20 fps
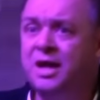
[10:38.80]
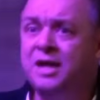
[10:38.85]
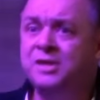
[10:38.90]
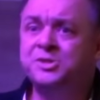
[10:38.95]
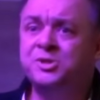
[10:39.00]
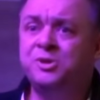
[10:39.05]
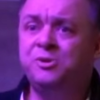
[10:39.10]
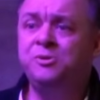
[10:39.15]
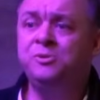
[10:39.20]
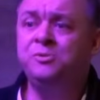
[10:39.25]

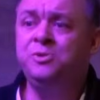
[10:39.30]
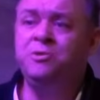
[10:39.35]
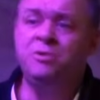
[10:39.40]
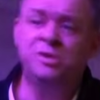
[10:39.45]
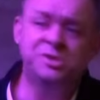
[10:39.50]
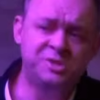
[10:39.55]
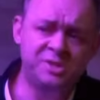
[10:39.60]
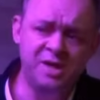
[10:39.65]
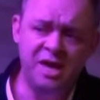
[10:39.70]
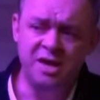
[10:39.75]
And so you
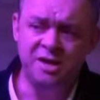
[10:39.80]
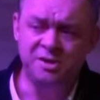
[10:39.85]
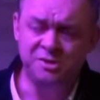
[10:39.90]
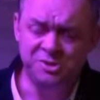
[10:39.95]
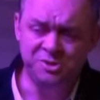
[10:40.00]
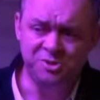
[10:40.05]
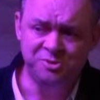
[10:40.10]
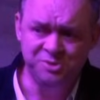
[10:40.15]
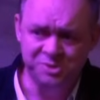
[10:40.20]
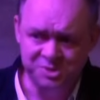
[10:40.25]
could say, in
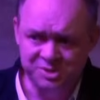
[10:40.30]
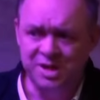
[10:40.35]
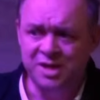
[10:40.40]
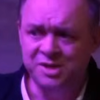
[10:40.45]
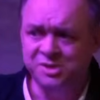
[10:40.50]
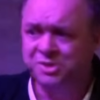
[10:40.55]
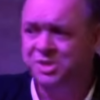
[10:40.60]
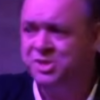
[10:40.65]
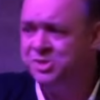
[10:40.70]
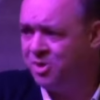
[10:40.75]
a certain
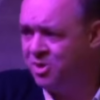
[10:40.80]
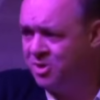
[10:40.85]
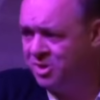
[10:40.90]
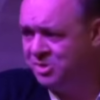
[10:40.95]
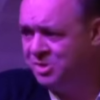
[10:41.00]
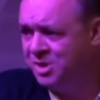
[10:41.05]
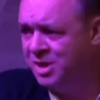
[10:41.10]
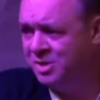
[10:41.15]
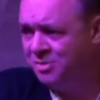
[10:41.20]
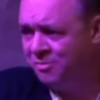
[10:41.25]
sense, these
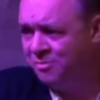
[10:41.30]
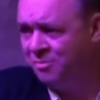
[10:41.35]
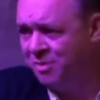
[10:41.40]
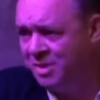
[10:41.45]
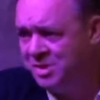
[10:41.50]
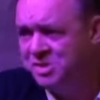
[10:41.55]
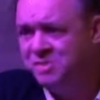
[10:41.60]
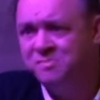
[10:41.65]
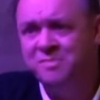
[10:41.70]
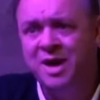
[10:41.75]
architect
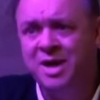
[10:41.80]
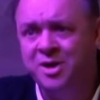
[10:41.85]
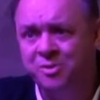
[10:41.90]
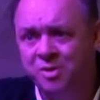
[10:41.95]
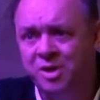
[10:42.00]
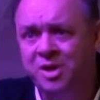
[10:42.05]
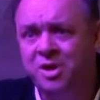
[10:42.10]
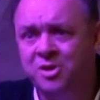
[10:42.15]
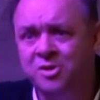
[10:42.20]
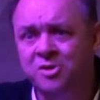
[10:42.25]
friends of mine
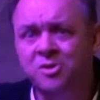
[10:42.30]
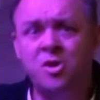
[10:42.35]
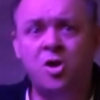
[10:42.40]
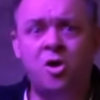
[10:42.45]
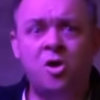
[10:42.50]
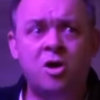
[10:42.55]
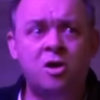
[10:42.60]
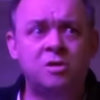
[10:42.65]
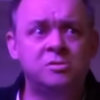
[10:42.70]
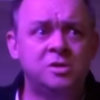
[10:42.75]
who are here
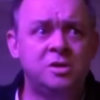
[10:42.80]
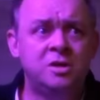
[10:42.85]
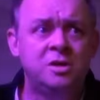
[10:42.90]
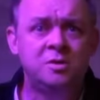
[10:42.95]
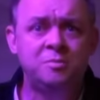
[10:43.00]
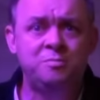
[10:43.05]
are